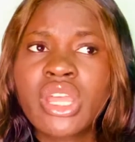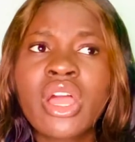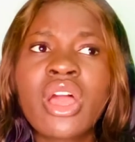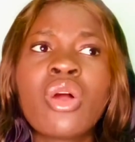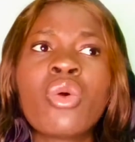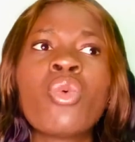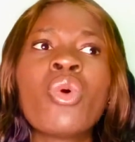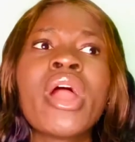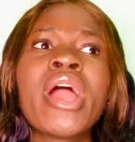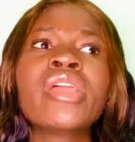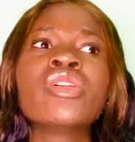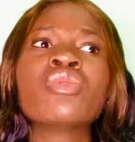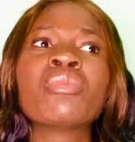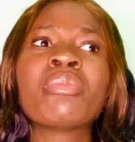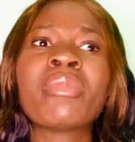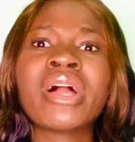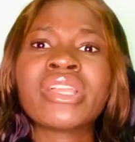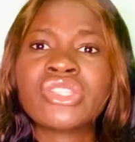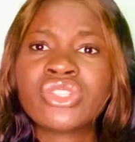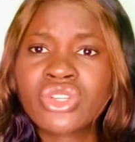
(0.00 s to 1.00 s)
where you
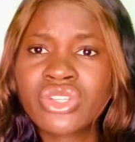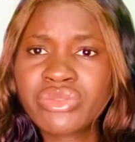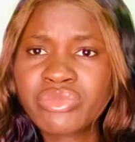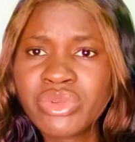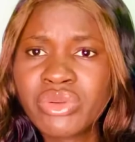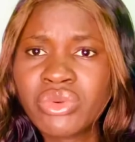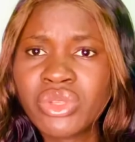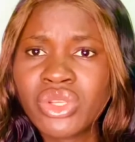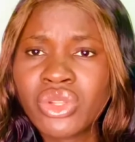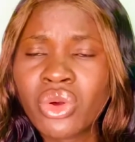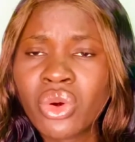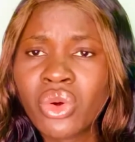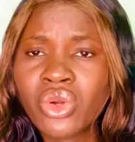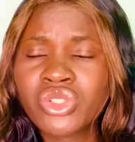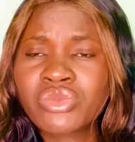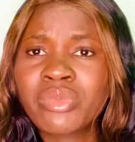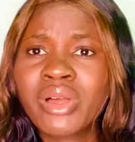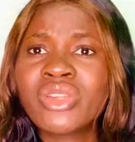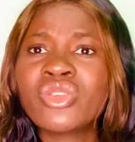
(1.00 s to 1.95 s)
might just be with your husband,